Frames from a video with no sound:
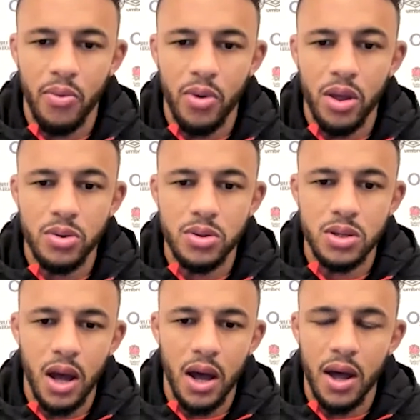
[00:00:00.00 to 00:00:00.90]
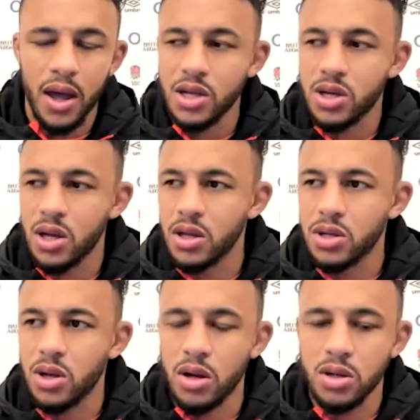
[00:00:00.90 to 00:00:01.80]
use each other's
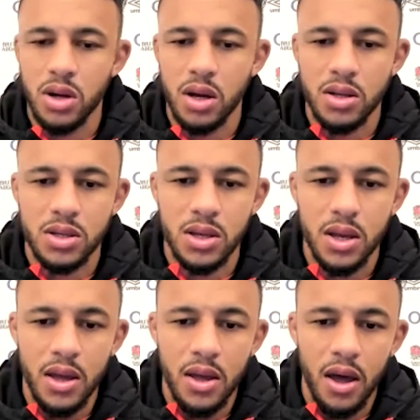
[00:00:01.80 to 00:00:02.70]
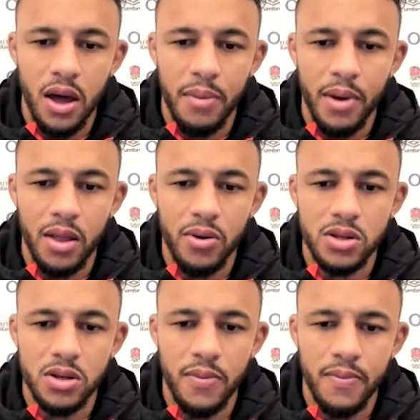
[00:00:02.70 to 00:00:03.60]
kind of strengths at the right
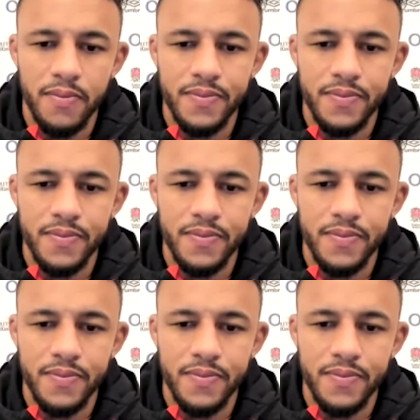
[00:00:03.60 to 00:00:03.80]
time.